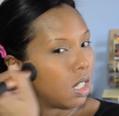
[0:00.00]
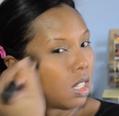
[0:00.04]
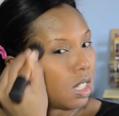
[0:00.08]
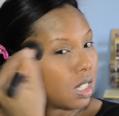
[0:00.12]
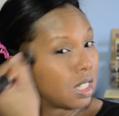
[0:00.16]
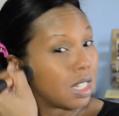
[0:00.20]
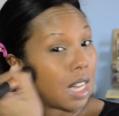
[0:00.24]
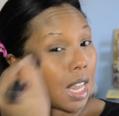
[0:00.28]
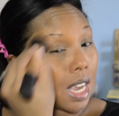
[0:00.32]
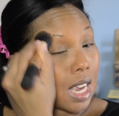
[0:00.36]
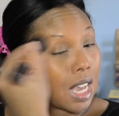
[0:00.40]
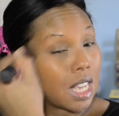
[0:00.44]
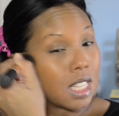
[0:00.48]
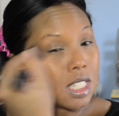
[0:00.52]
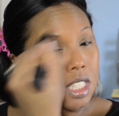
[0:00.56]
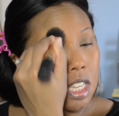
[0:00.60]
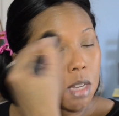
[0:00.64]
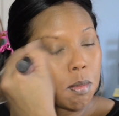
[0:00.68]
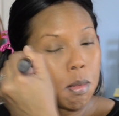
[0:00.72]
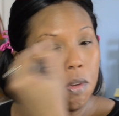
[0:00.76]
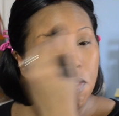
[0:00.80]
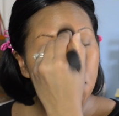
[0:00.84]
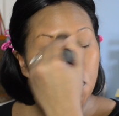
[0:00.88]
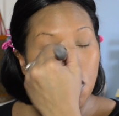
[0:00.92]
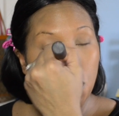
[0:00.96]
But like I
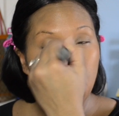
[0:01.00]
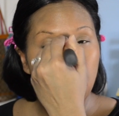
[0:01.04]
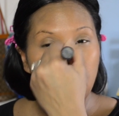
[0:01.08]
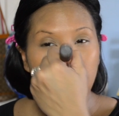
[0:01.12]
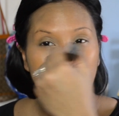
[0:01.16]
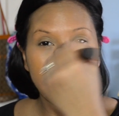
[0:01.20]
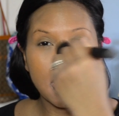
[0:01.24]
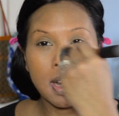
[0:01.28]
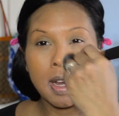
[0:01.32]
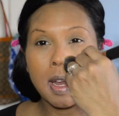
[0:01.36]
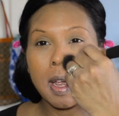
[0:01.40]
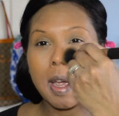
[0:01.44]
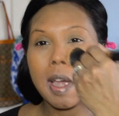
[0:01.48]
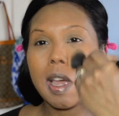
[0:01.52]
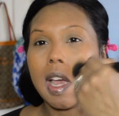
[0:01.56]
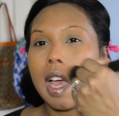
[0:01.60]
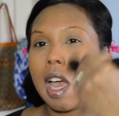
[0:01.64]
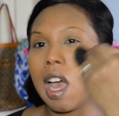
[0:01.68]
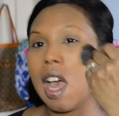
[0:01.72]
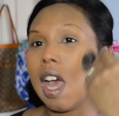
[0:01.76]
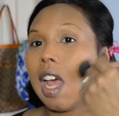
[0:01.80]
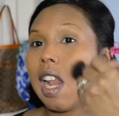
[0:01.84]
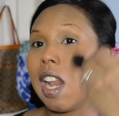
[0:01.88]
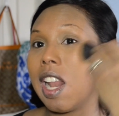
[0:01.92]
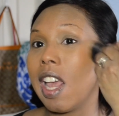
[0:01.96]
said before,
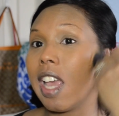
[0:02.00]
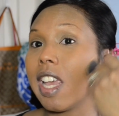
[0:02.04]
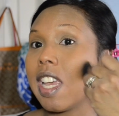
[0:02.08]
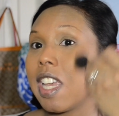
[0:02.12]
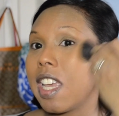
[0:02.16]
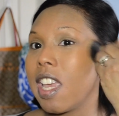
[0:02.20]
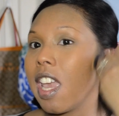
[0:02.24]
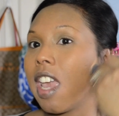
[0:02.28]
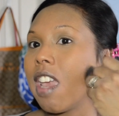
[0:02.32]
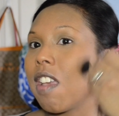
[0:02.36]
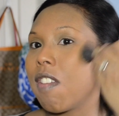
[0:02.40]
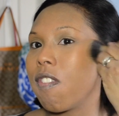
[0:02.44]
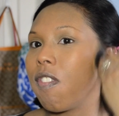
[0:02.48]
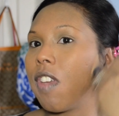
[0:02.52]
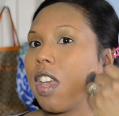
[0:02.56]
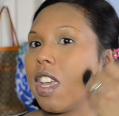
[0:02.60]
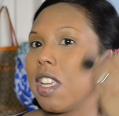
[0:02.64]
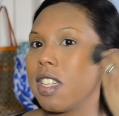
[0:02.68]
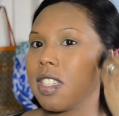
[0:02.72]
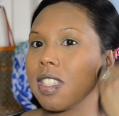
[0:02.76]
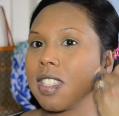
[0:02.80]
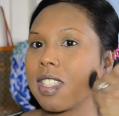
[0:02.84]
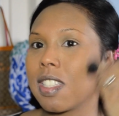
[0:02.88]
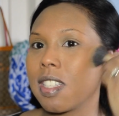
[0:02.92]
I like cake face.